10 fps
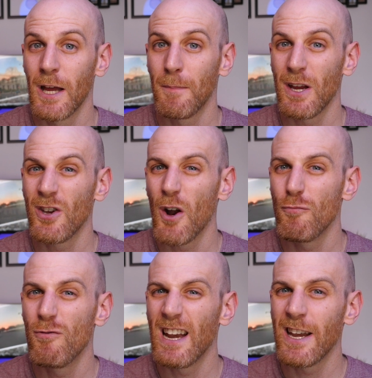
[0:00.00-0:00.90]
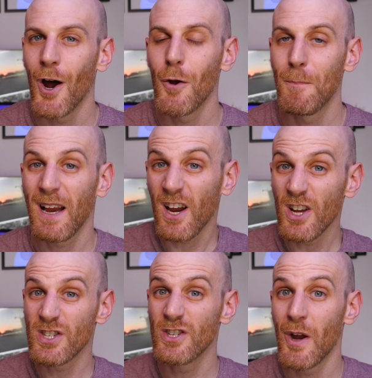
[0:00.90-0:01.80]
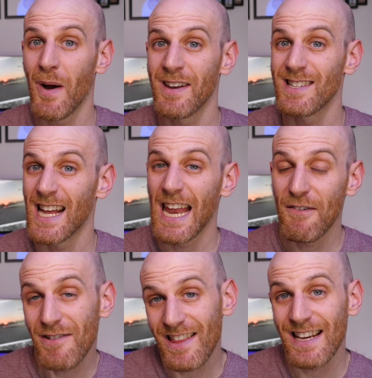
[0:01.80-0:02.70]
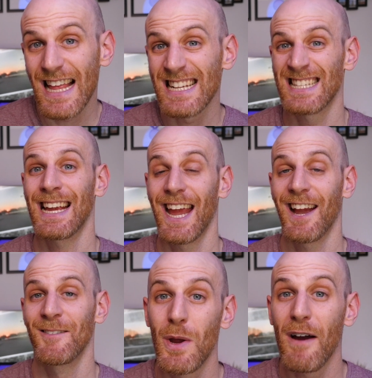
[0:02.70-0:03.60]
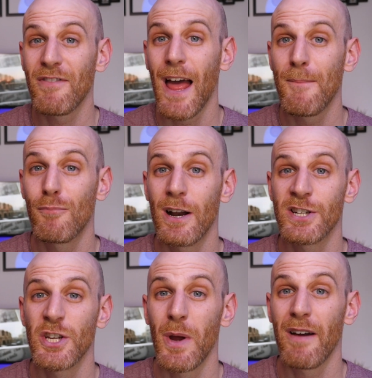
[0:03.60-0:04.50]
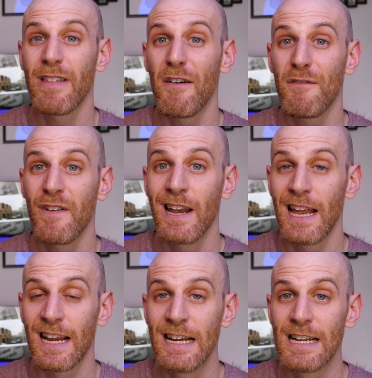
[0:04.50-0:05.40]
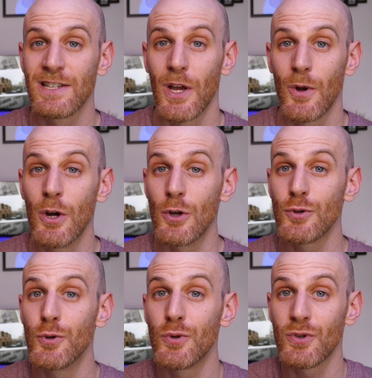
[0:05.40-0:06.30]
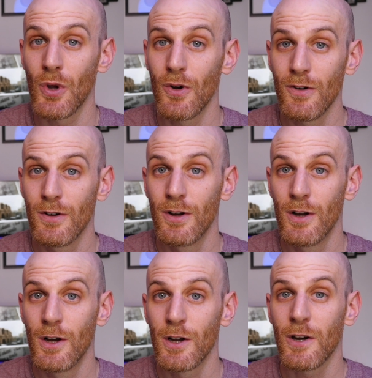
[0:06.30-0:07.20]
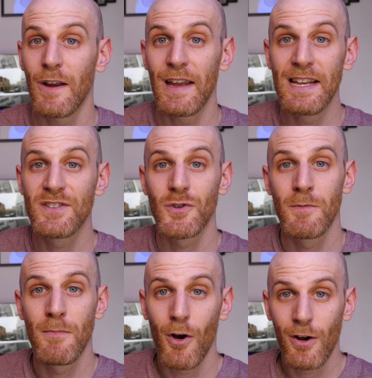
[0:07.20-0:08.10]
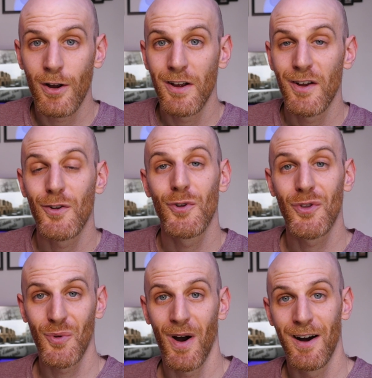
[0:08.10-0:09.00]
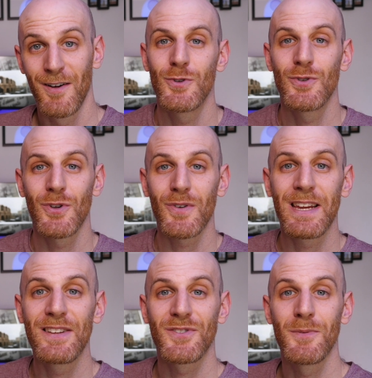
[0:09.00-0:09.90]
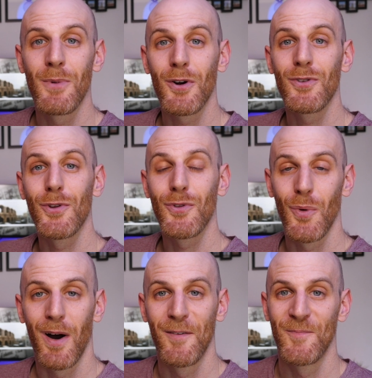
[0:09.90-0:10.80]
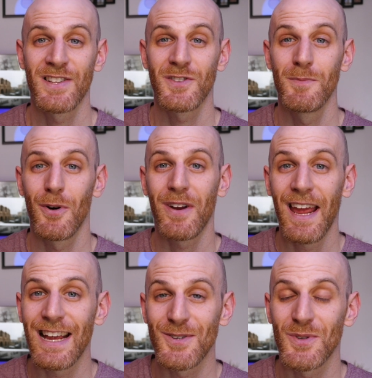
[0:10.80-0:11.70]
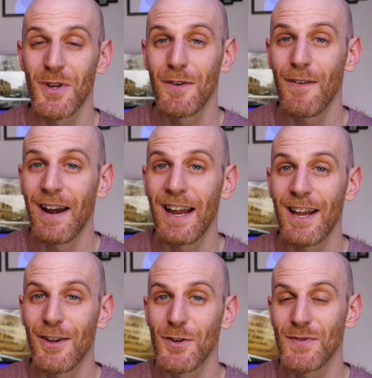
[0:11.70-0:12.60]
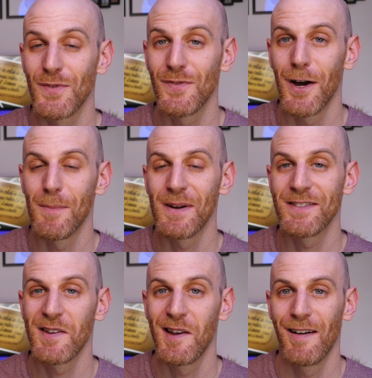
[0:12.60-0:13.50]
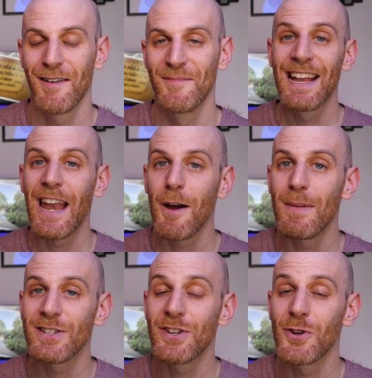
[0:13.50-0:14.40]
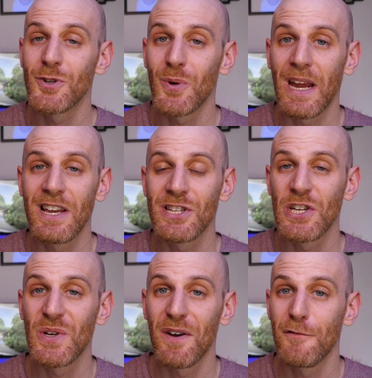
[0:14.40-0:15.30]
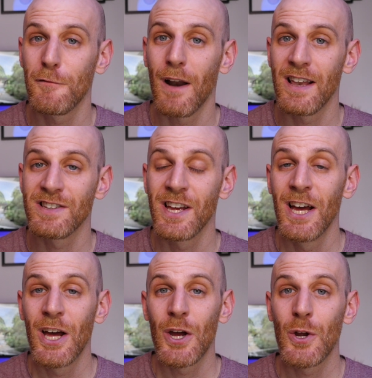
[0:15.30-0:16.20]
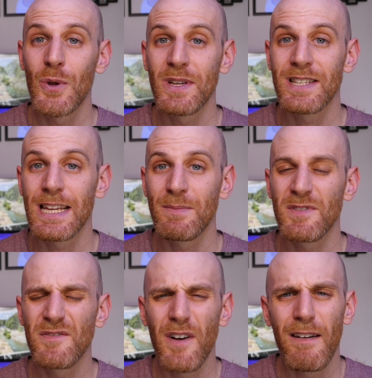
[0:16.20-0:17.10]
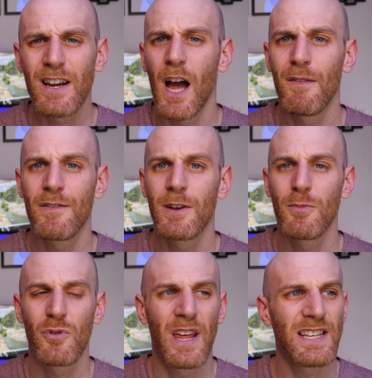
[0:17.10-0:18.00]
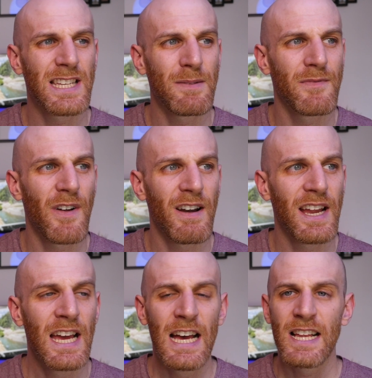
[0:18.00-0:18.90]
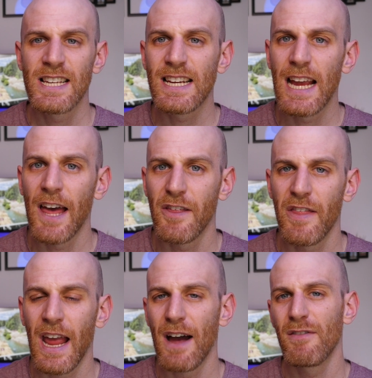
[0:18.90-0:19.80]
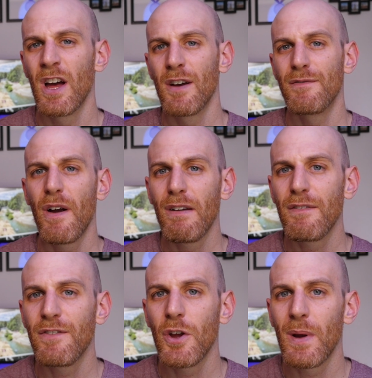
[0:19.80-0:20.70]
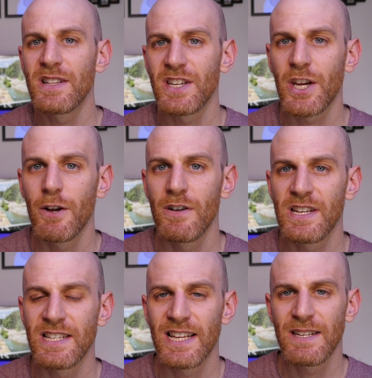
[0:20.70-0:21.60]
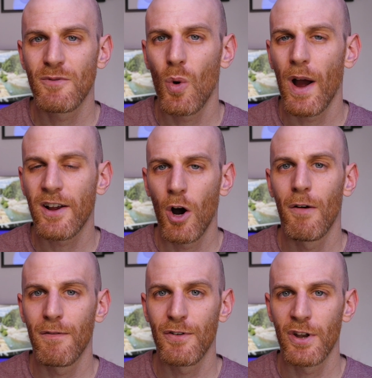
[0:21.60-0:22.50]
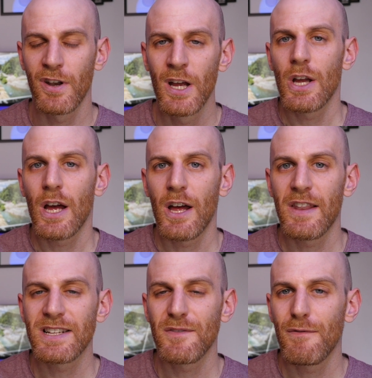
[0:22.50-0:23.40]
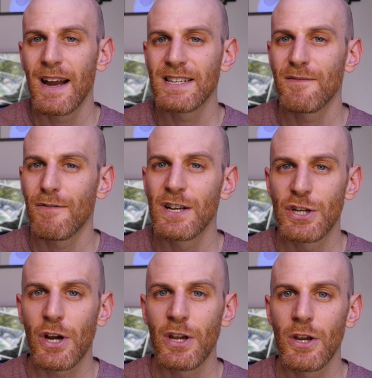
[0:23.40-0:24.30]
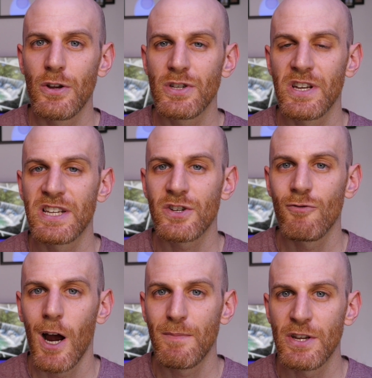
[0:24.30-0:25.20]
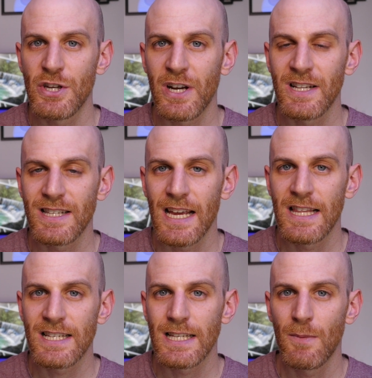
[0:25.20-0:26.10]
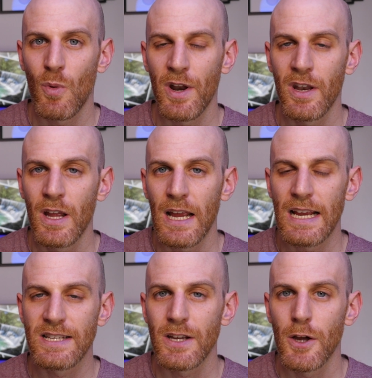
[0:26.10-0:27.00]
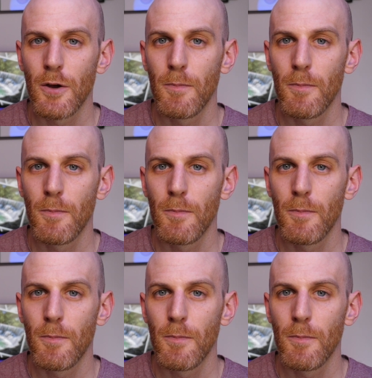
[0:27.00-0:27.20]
but you don't really know because you don't understand everything they're saying. You have that impression, you have that feeling. So, tu sens qu'il se moque de toi. Tu sens qu'il se moque de toi. Se moquer is also a very useful verb to learn. Now imagine you're talking to a friend who seems very comfortable. They seem very together. They have very few insecurities. They seem quite confident. There's a phrase in French you can use to describe this. You can say that someone is